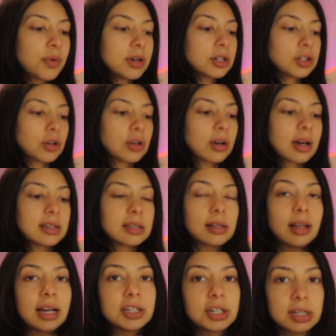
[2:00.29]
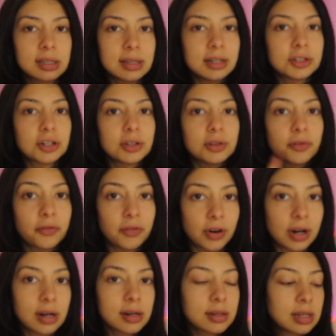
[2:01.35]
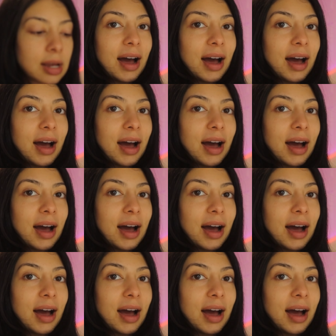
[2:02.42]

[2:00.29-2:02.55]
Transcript: of want to show you guys the lash extensions first.